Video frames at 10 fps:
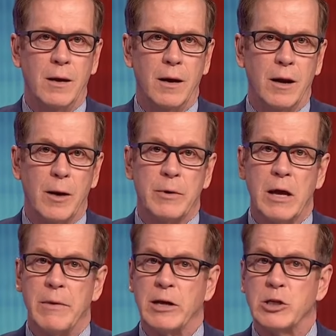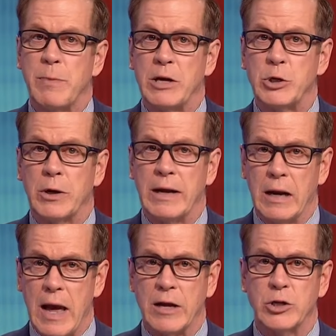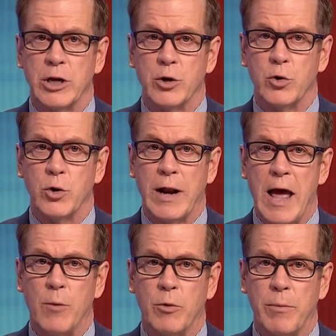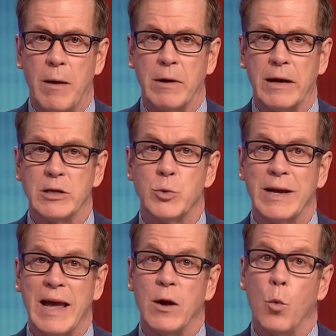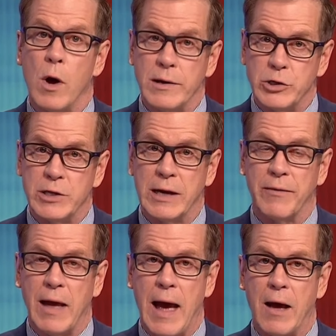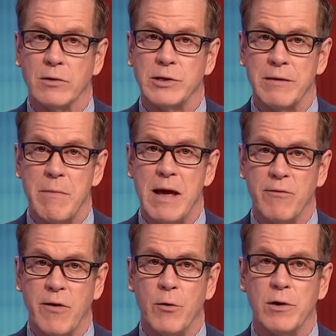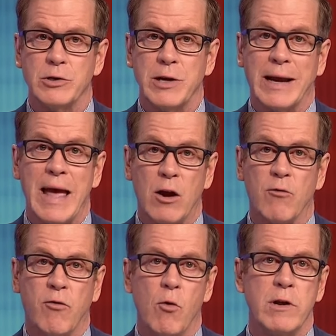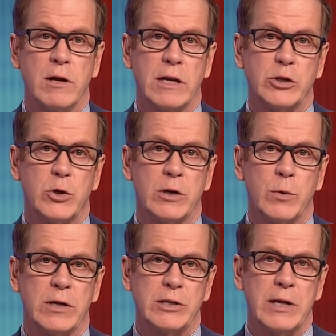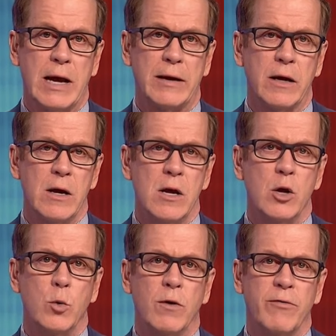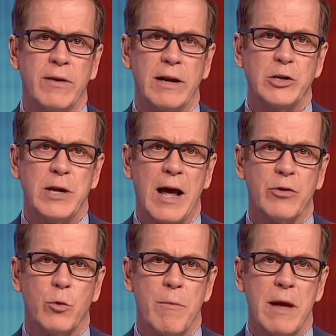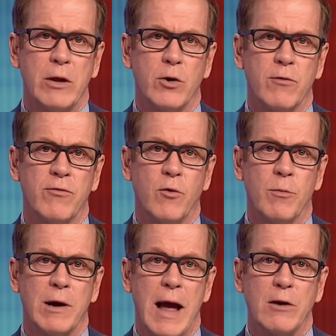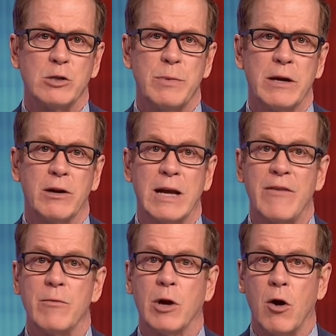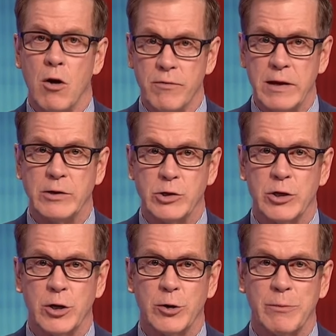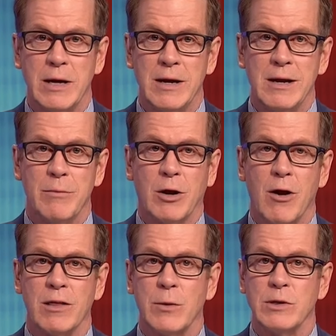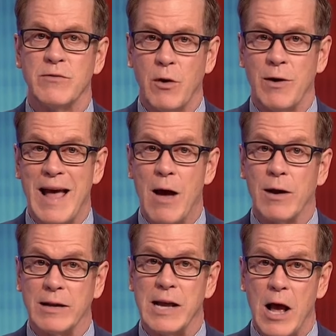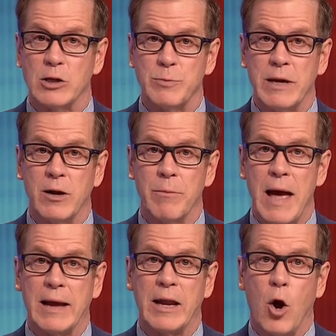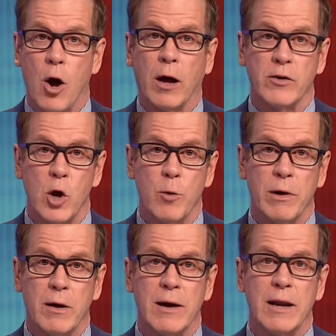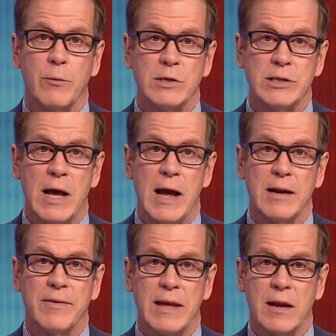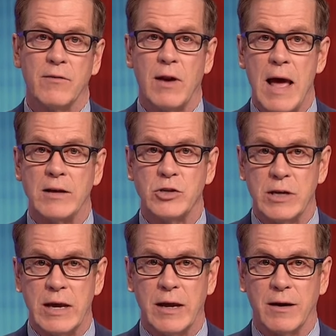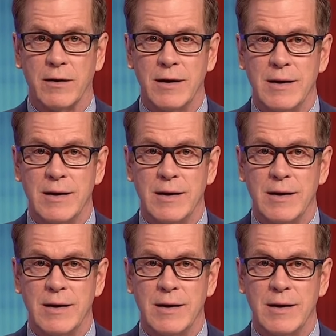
An upcoming special election could help Republicans regain one seat in the House. In May, voters in a California district will decide who will finish out the remainder of former House Speaker Kevin McCarthy's term. McCarthy was voted out as House Speaker back in October, and he resigned at the end of last year.